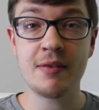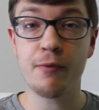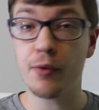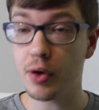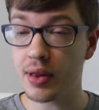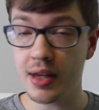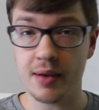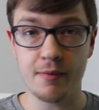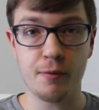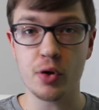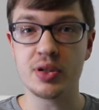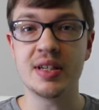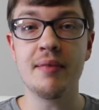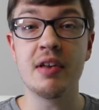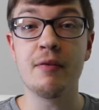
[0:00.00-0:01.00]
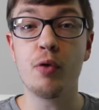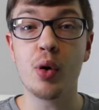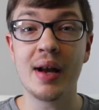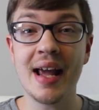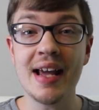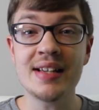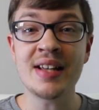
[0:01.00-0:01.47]
for the first 74
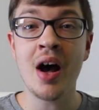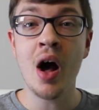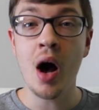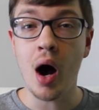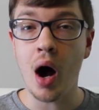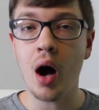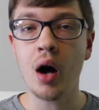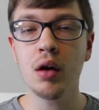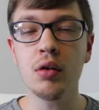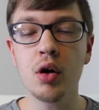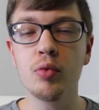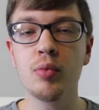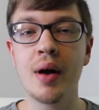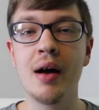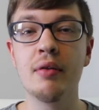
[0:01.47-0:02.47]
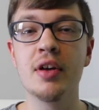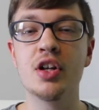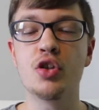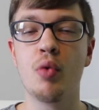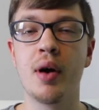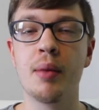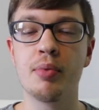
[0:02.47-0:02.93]
days, are around
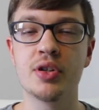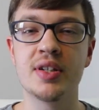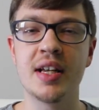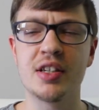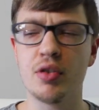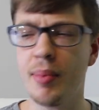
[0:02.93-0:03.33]
20%.